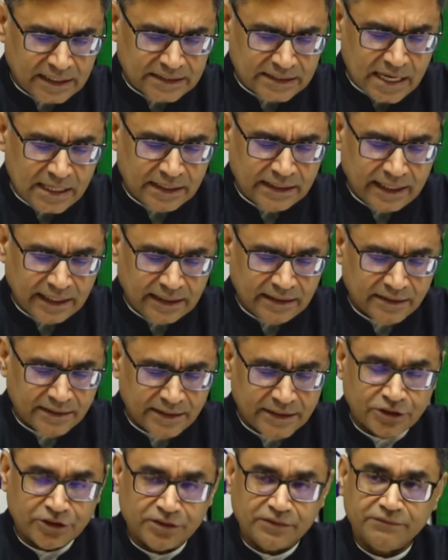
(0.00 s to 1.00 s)
Kazan
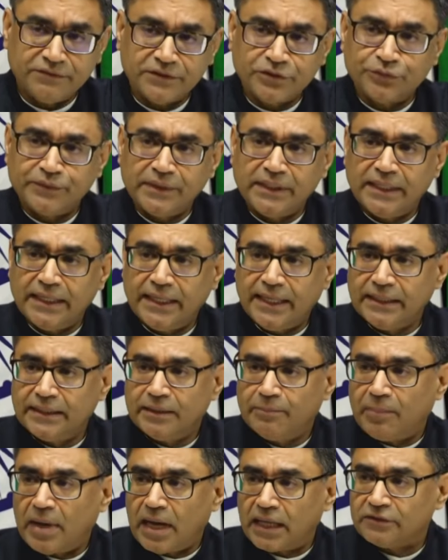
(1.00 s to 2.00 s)
Declaration, which will lay
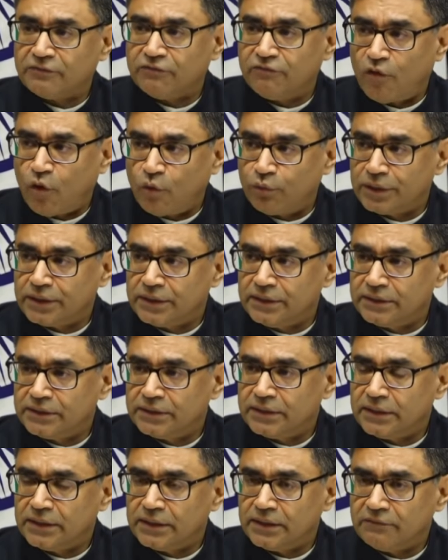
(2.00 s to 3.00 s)
the path forward
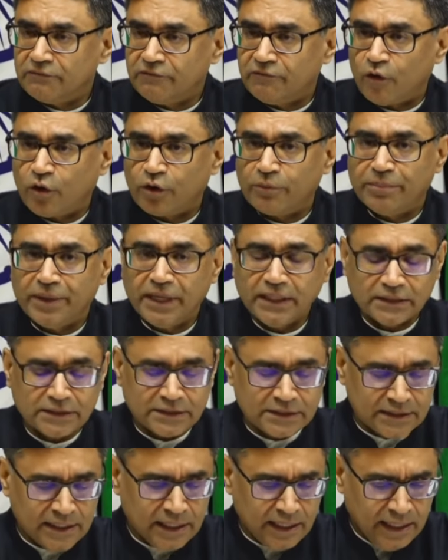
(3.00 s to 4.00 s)
uh, for
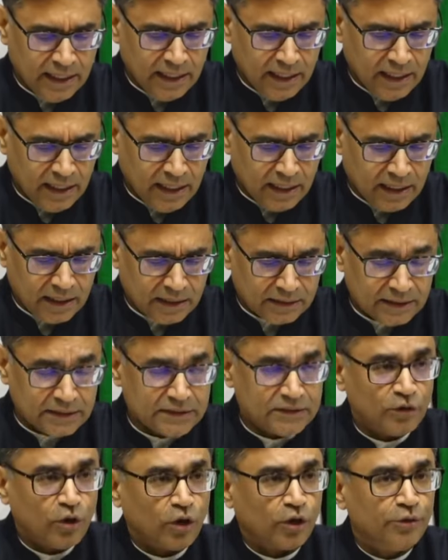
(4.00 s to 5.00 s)
BRICS. Uh,
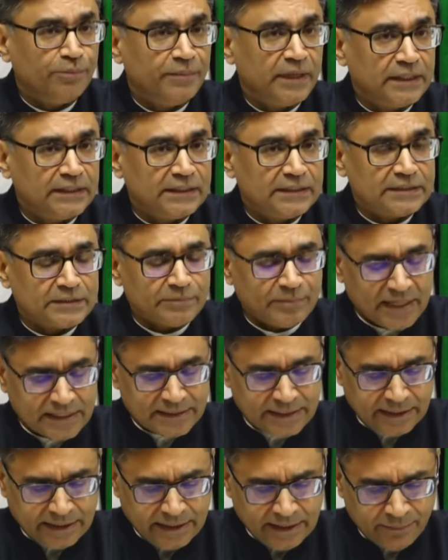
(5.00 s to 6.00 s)
this document is
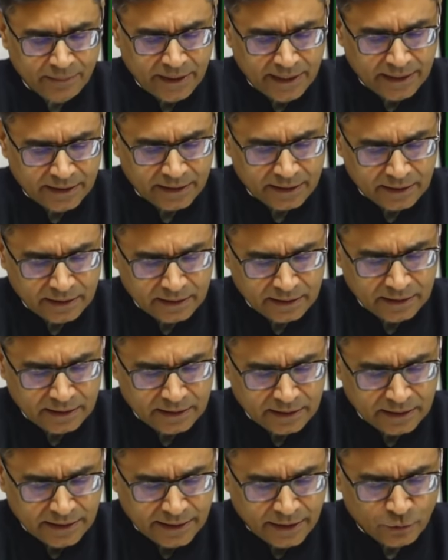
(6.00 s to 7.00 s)
presently being
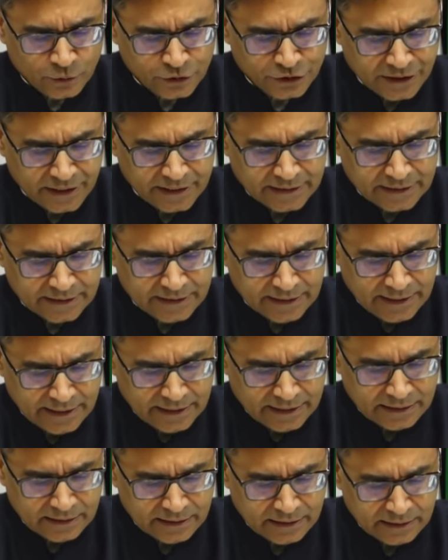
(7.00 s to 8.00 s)
uh, negotiated
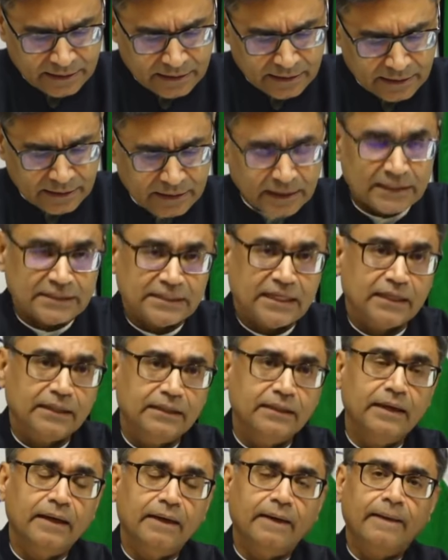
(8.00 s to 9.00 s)
in uh, Kazan.
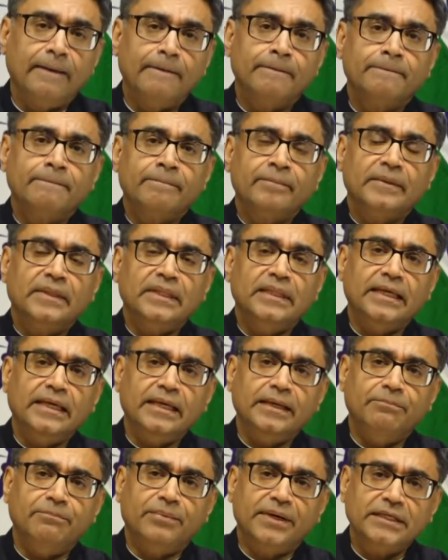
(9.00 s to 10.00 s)

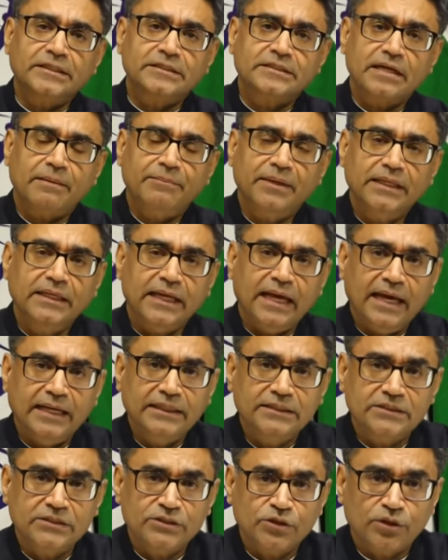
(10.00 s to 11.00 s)
The BRICS summit
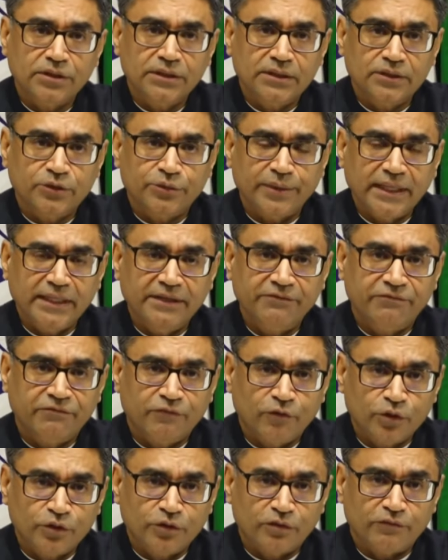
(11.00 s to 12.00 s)
ends on the
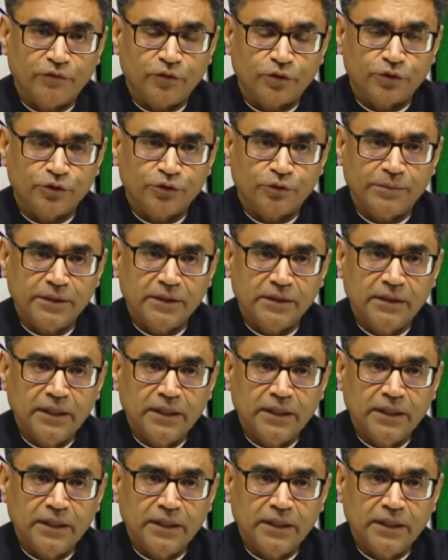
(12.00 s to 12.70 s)
twenty-fourth of October.